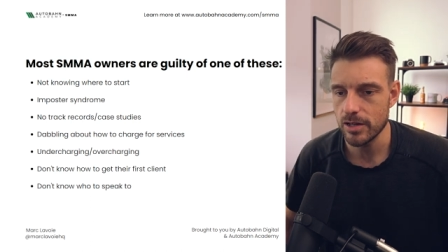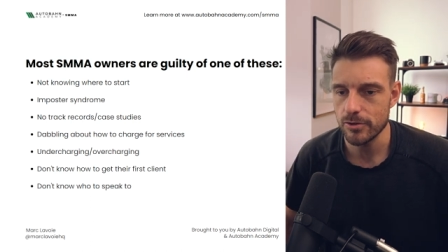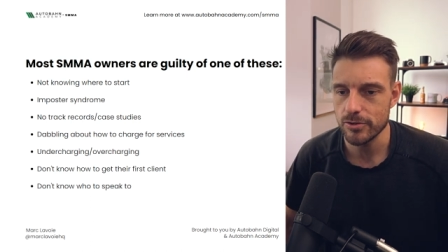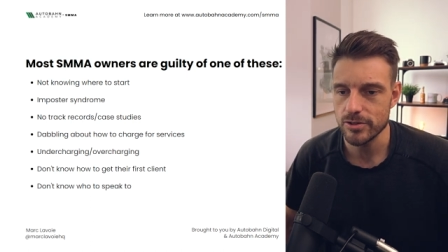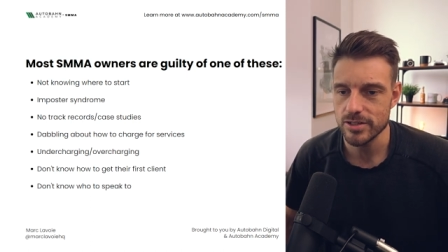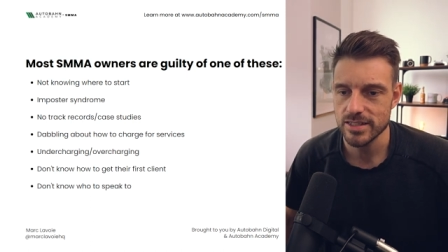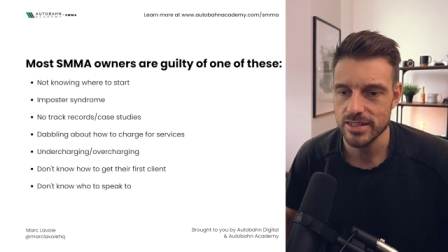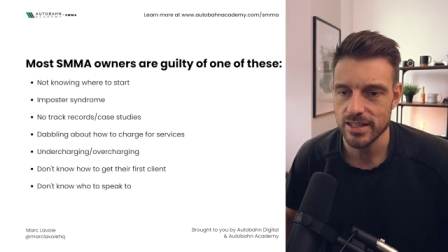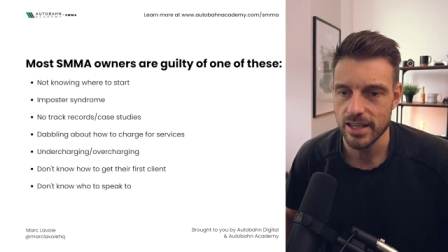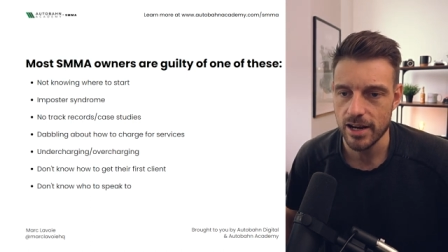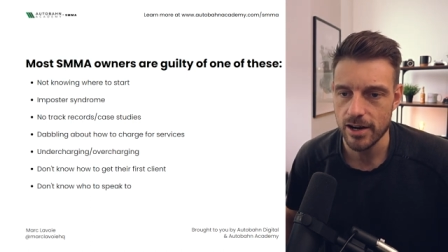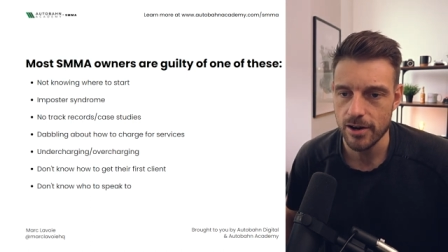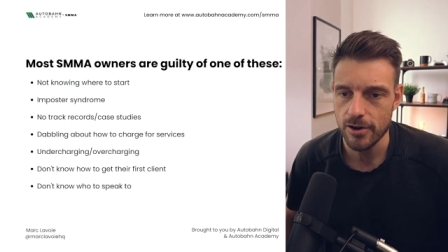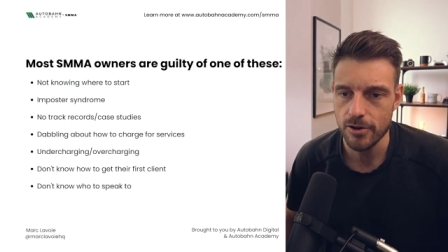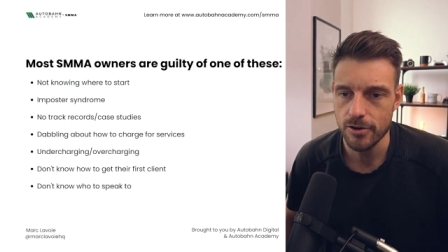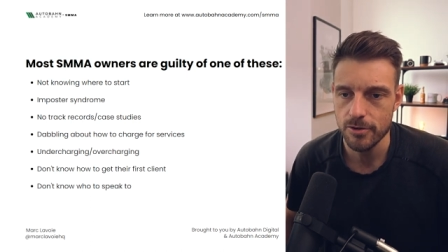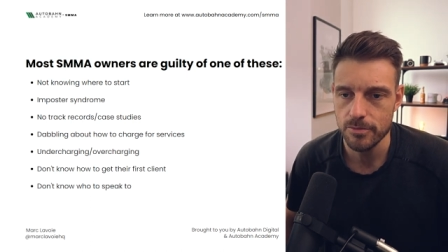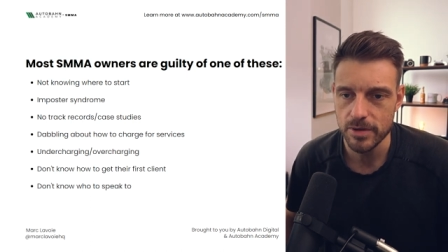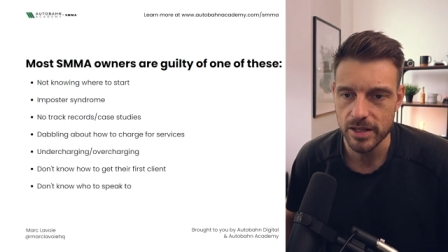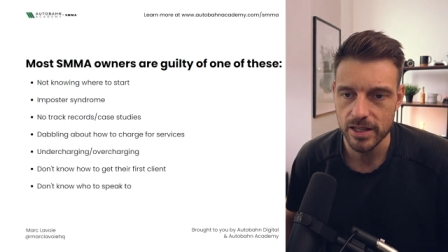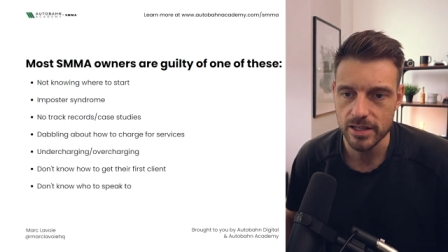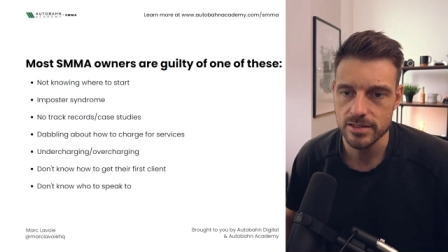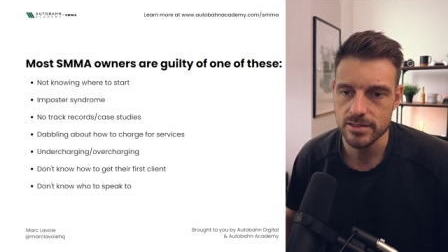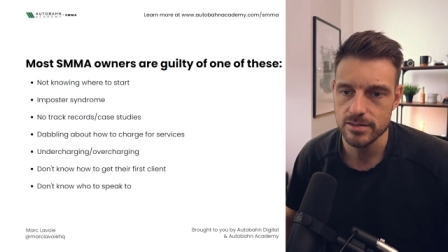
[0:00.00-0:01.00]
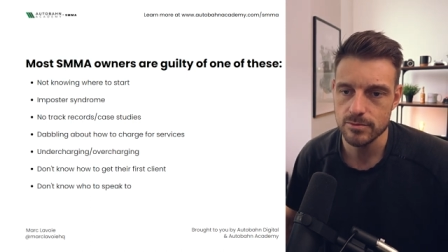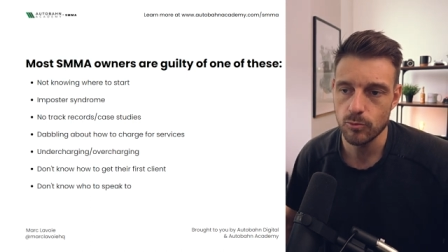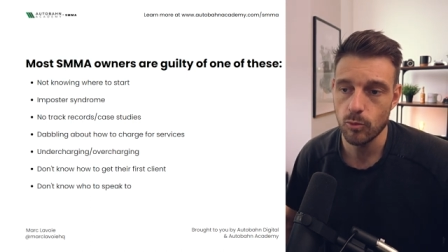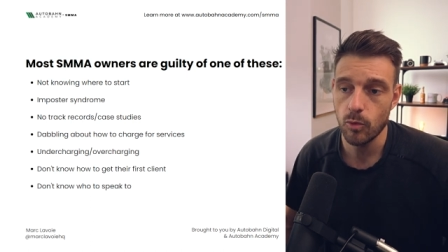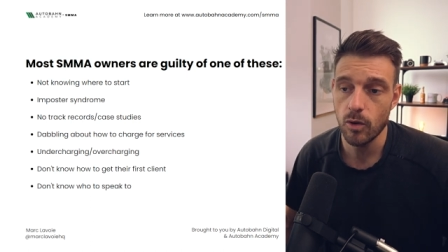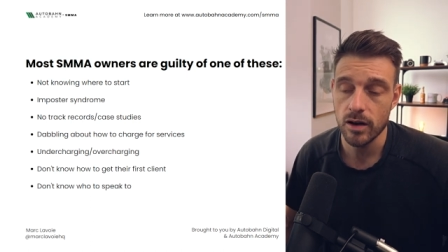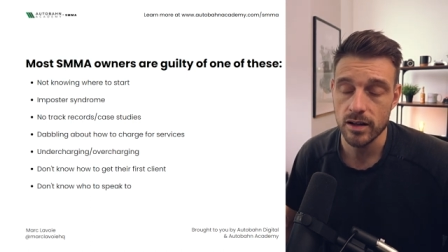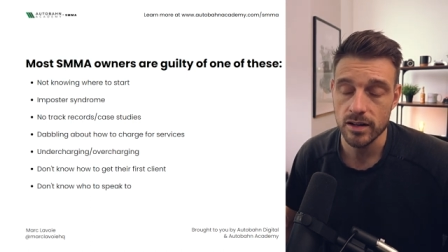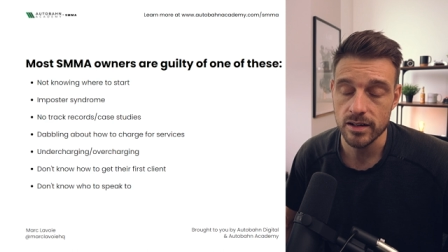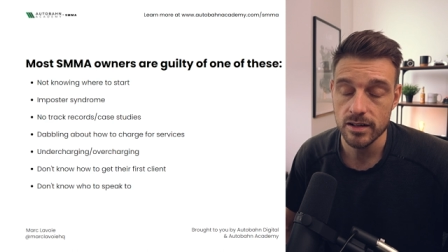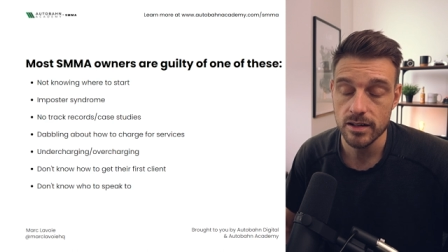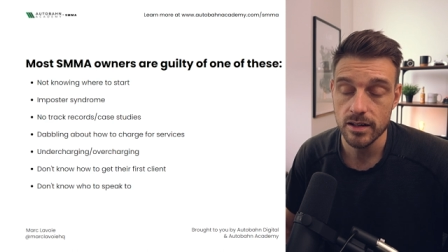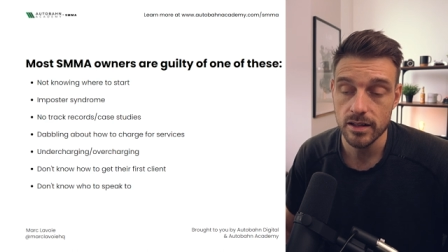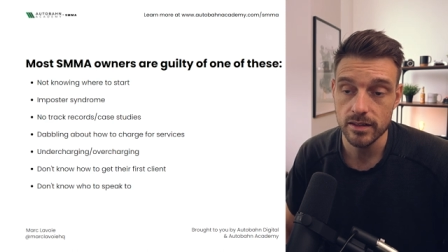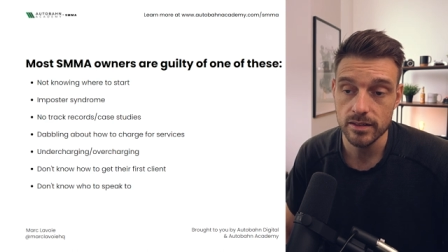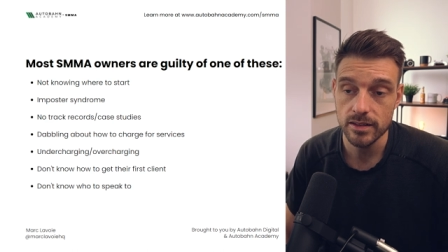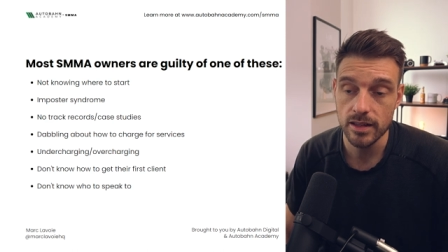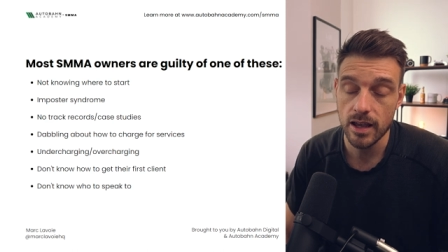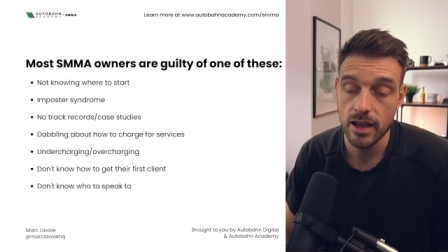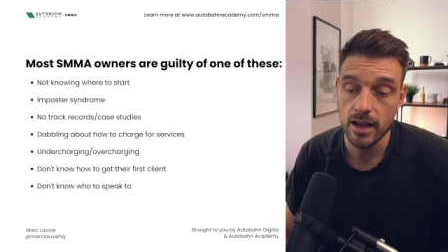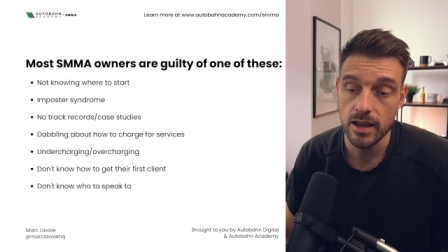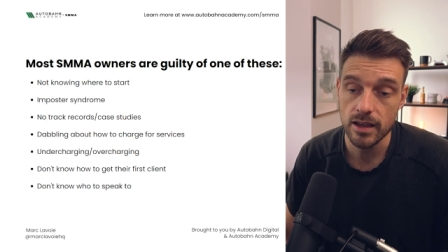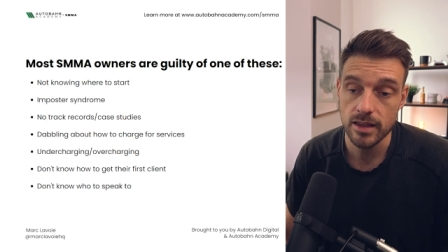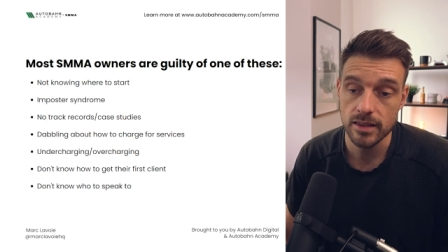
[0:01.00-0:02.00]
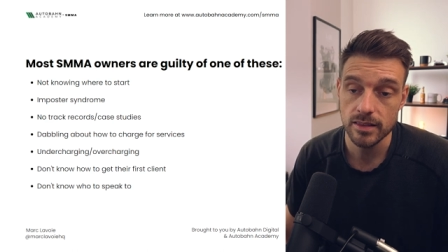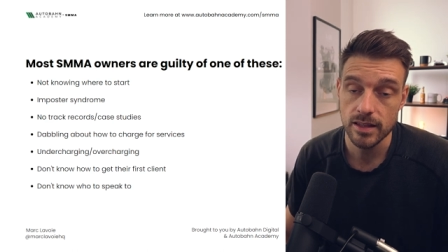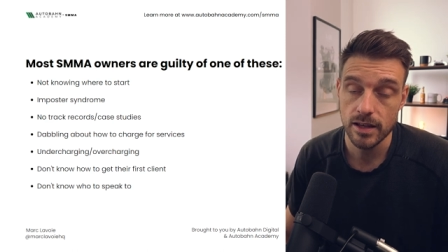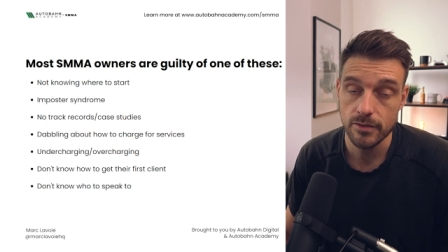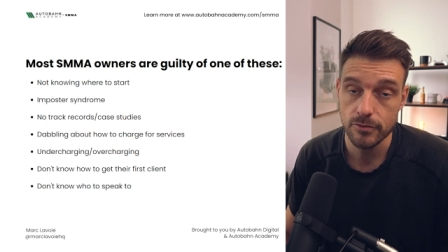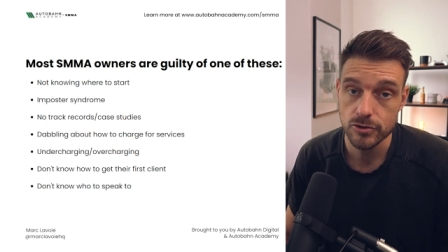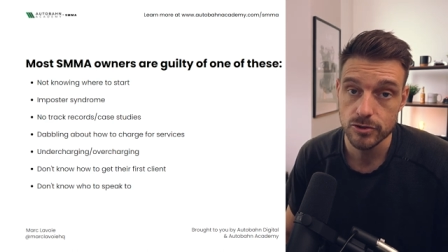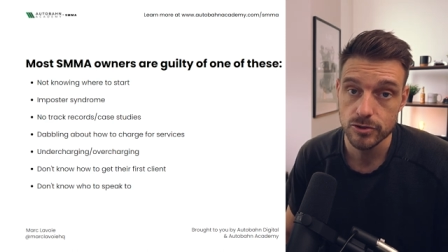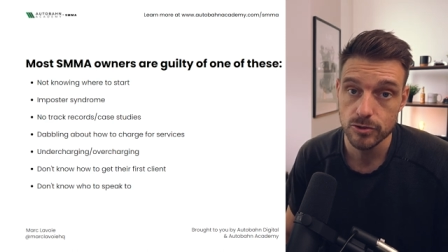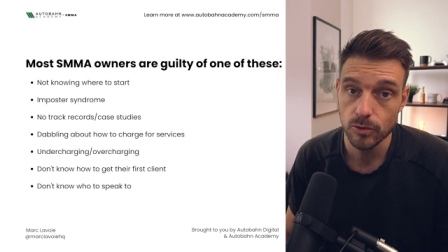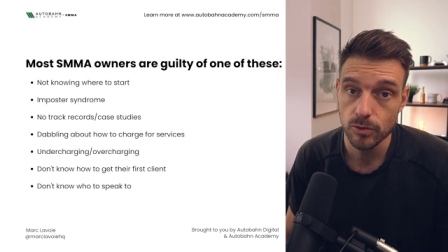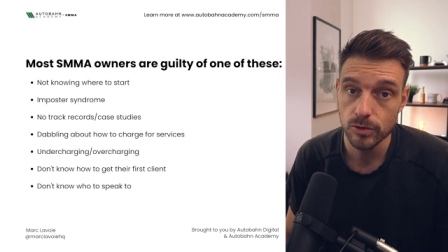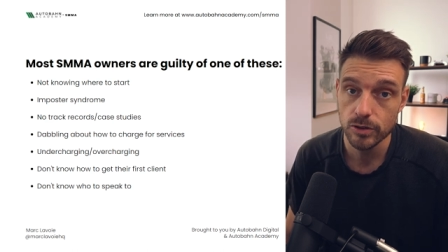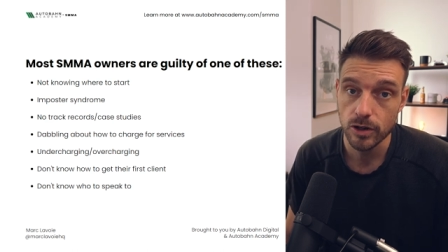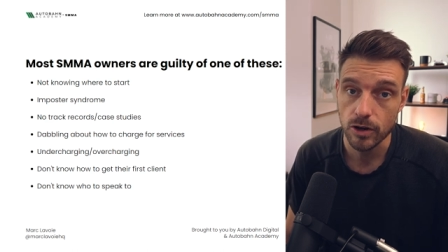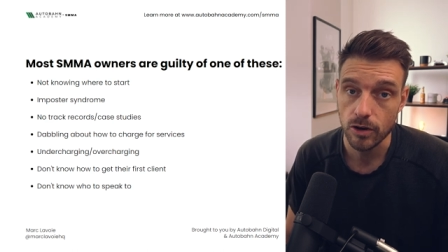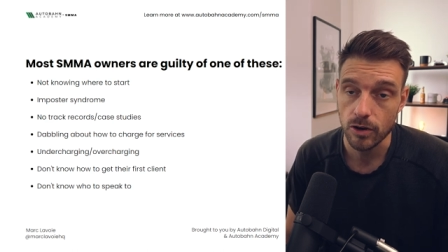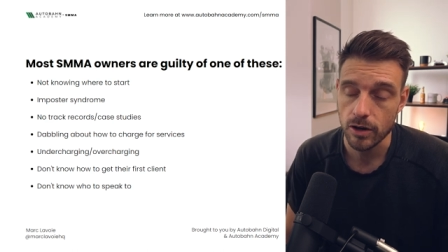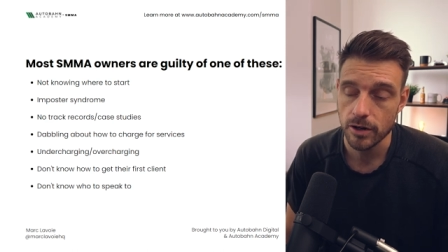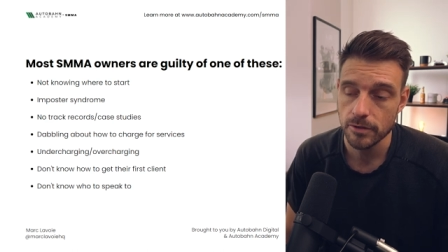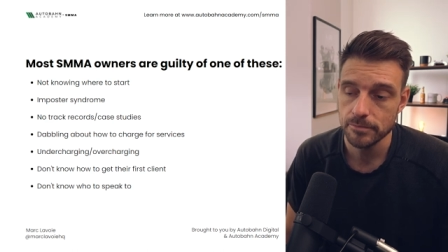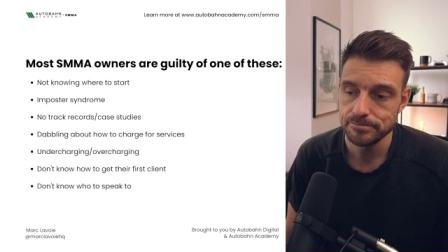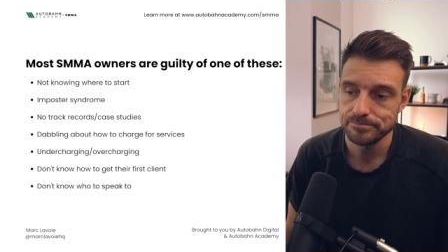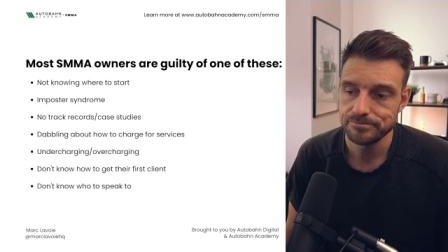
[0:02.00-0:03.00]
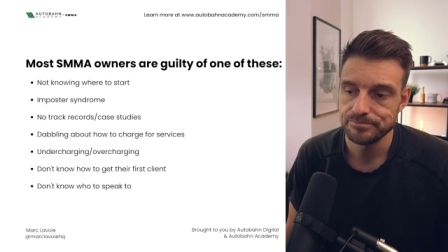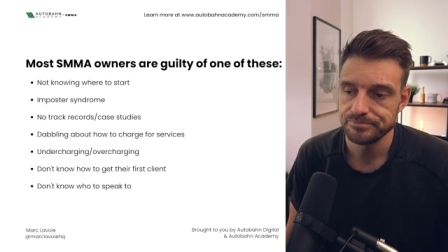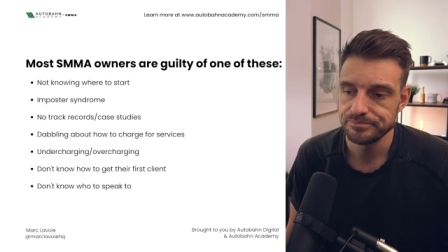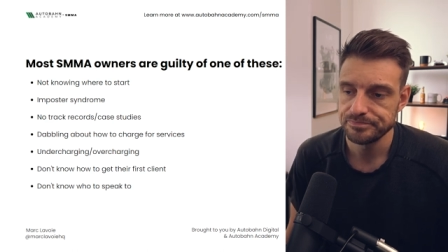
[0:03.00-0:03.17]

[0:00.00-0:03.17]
they're scared because one they never sold a car,